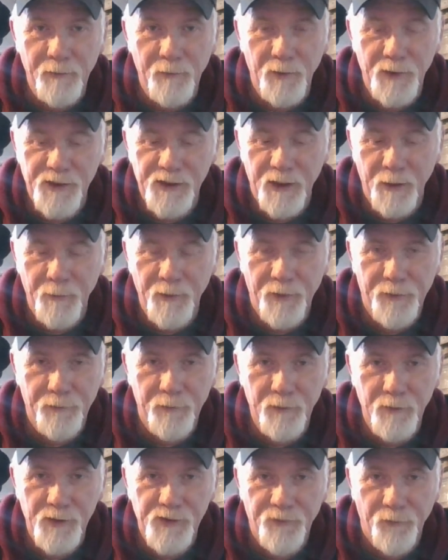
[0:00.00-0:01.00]
what's coming
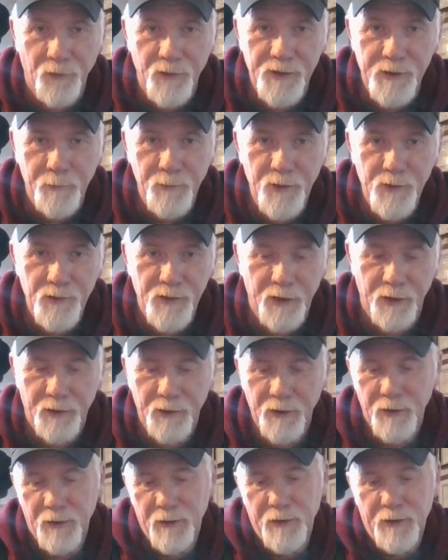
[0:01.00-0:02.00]
through as far as the music
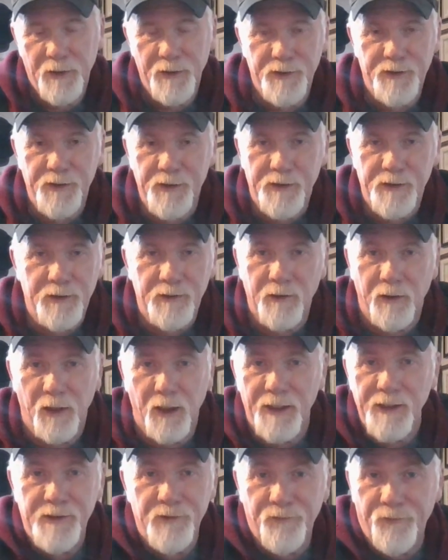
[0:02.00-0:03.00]
it's just
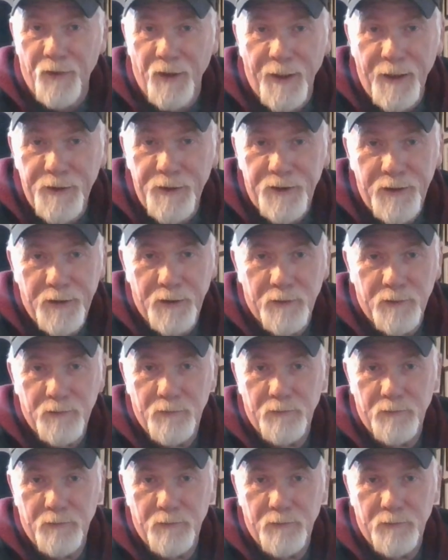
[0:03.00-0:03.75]
lights flashing